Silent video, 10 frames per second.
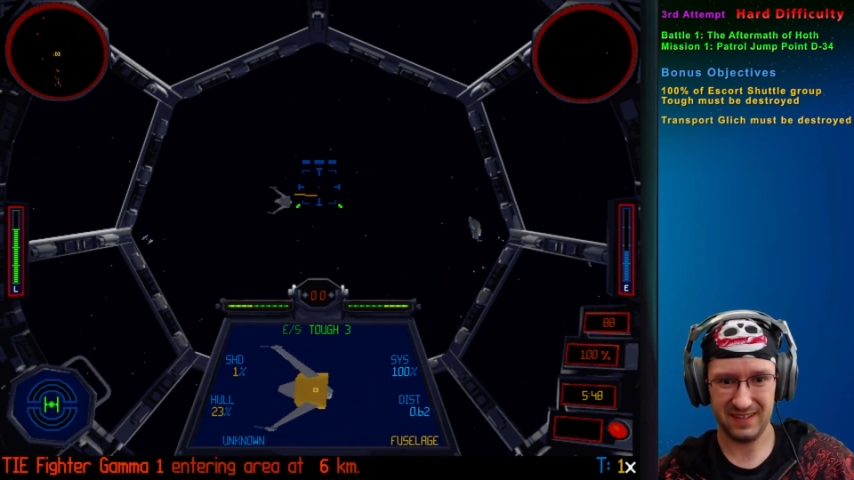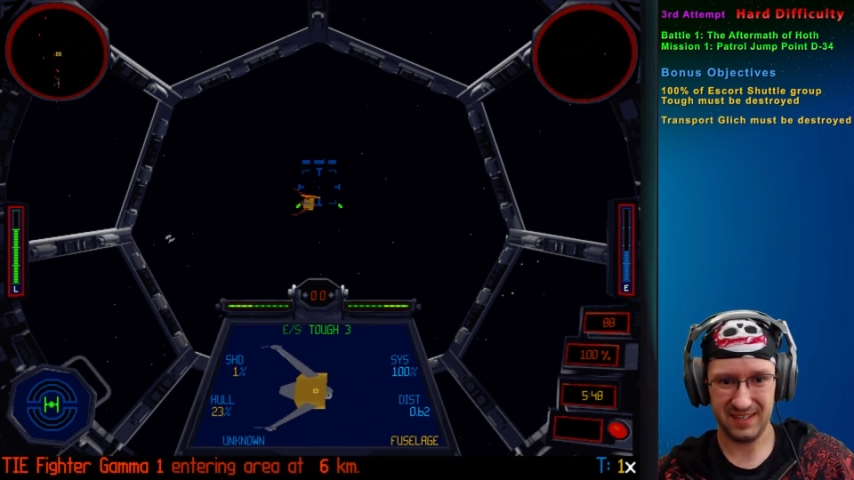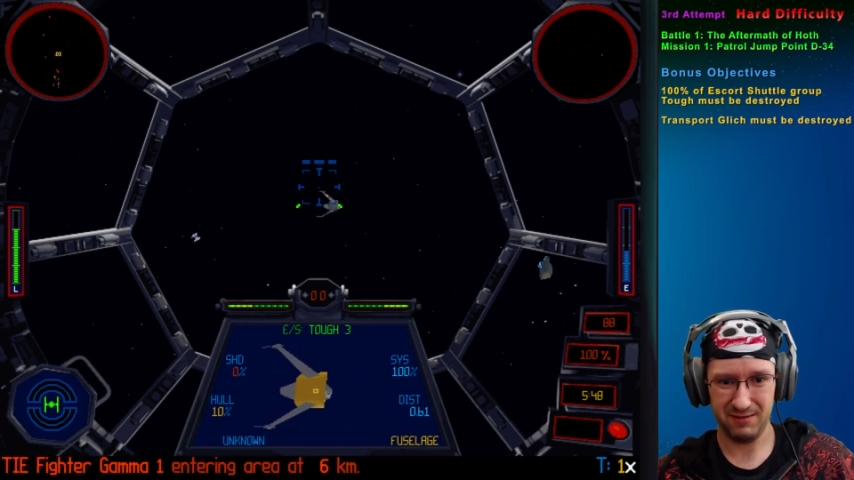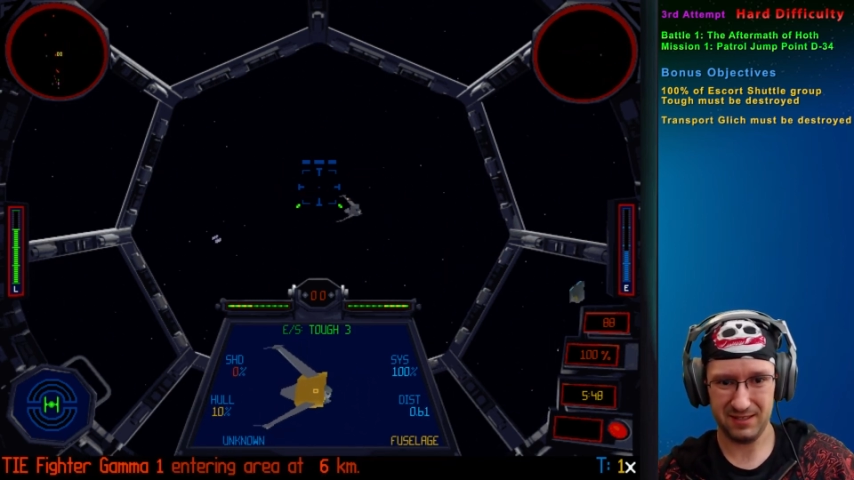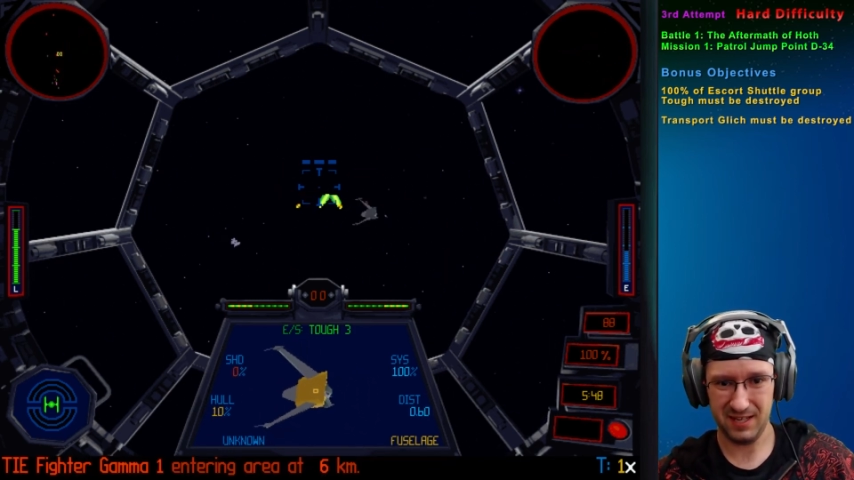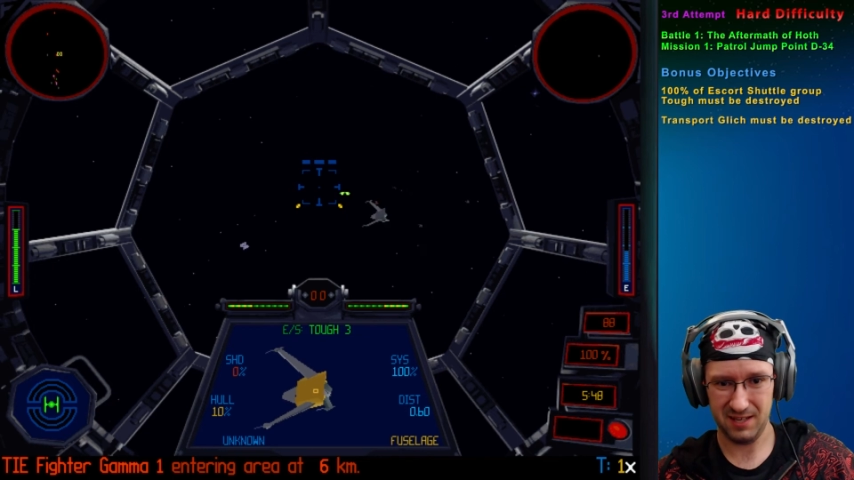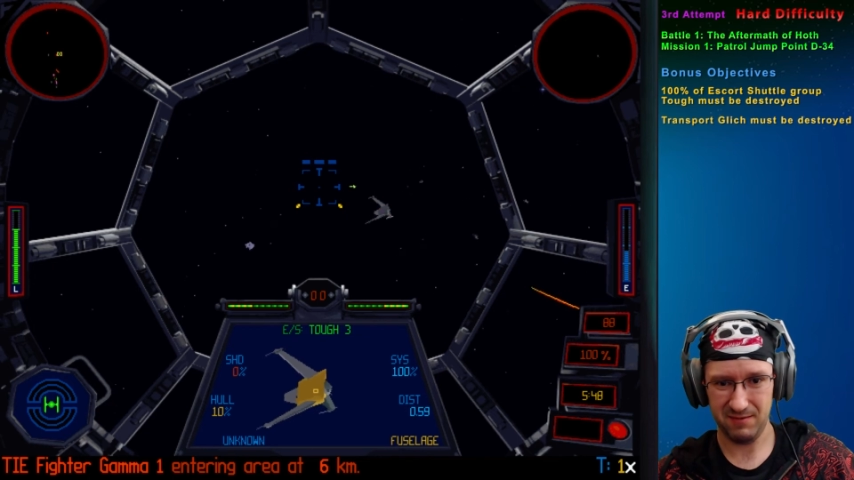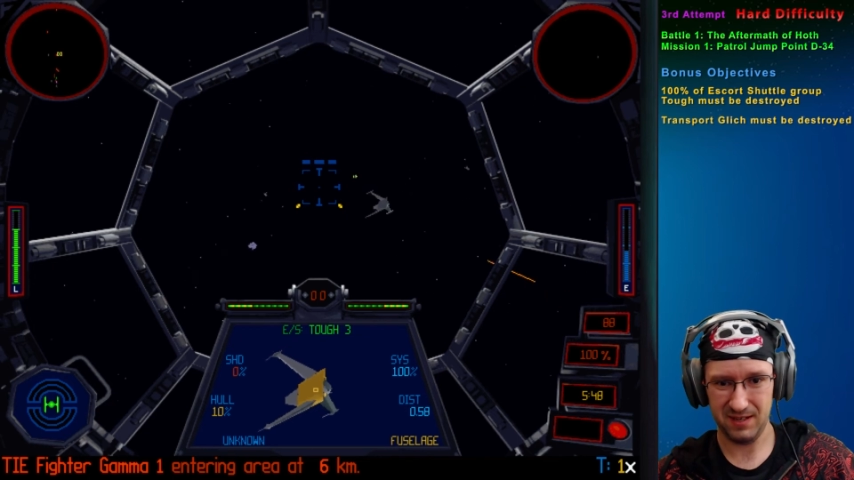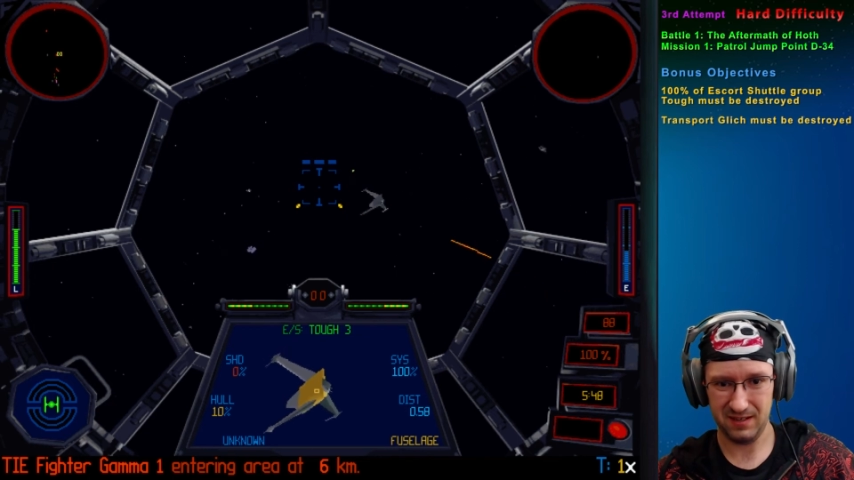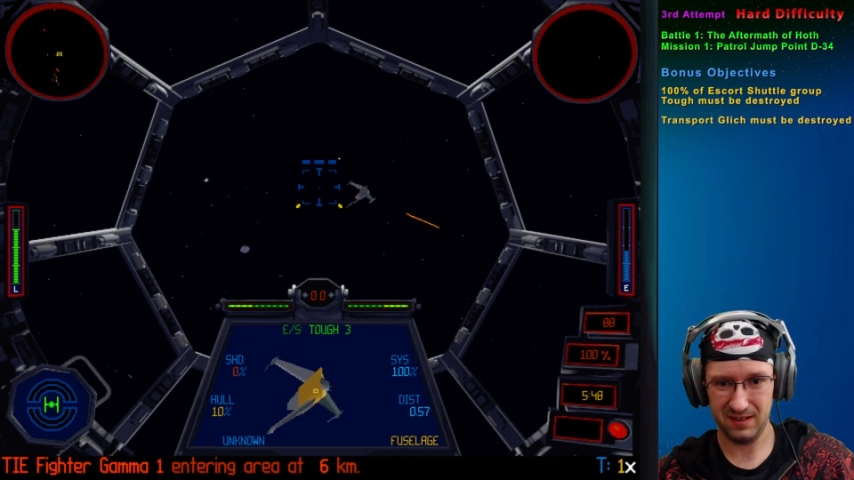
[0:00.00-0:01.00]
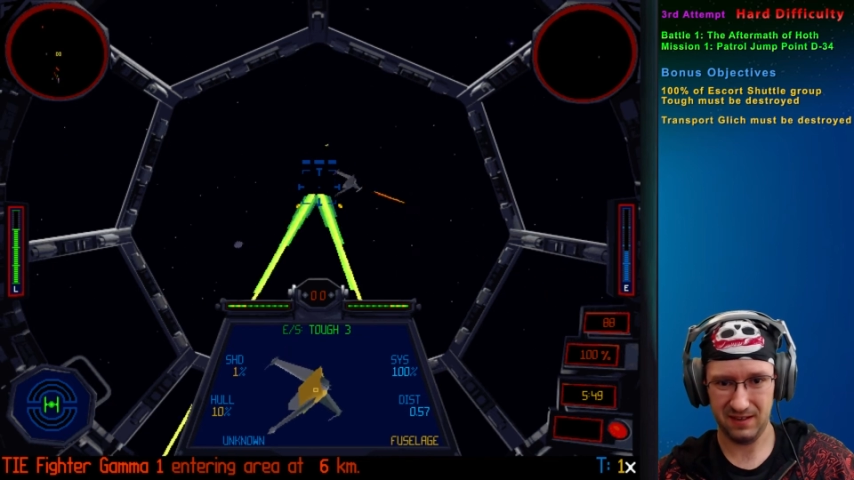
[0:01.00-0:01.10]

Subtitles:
Can we take him out?